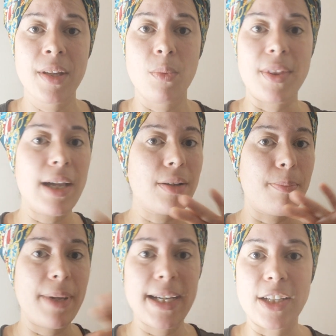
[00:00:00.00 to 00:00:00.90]
without the
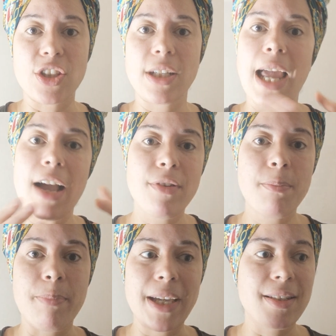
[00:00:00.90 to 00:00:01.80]
baggage, and have a
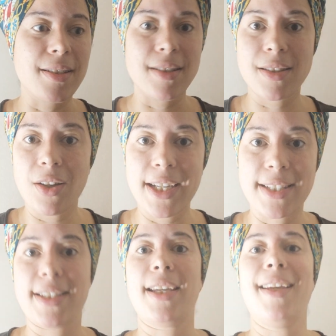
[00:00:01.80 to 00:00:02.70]
better
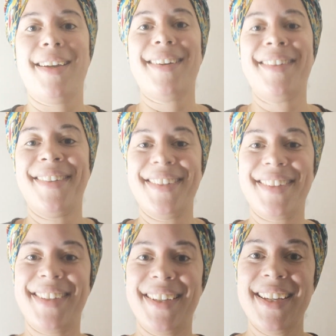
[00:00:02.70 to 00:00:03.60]
society.
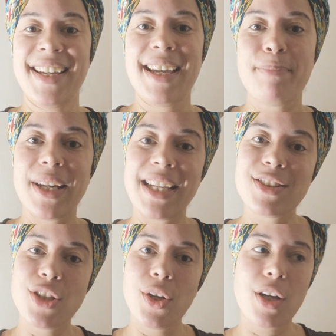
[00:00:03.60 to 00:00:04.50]
But it
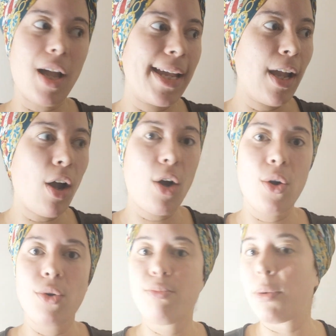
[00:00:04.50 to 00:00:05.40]
took a
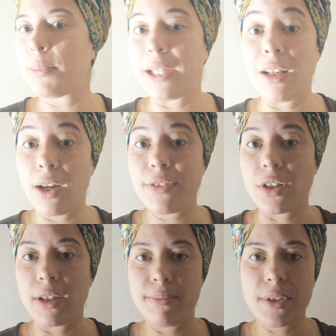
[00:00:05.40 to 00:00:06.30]
whole, probably
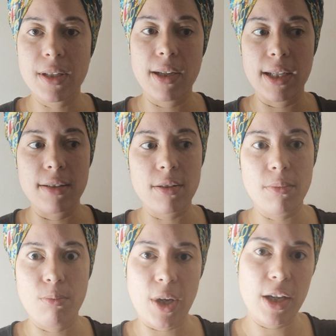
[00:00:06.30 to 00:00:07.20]
lifetimes, and
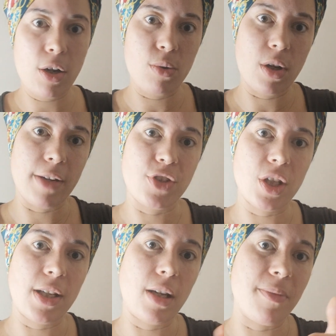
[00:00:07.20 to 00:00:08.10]
my whole life
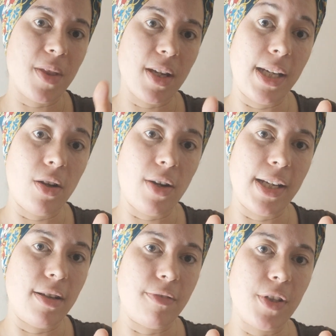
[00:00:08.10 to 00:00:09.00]
journey, I'm 39
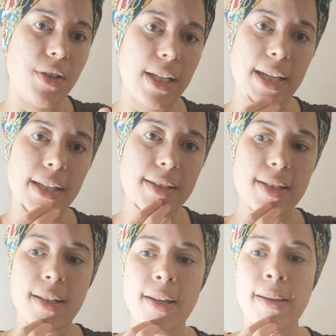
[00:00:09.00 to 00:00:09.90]
in a few
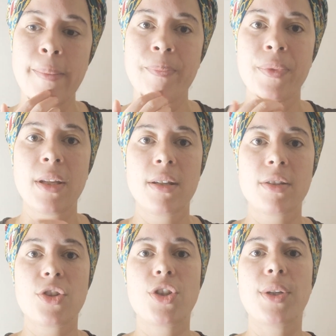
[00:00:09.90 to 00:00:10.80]
days,
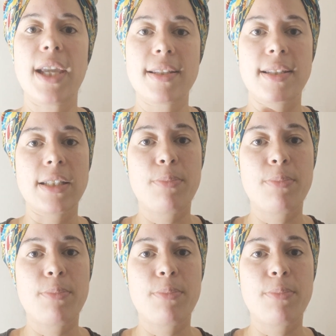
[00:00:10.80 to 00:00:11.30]
to get to this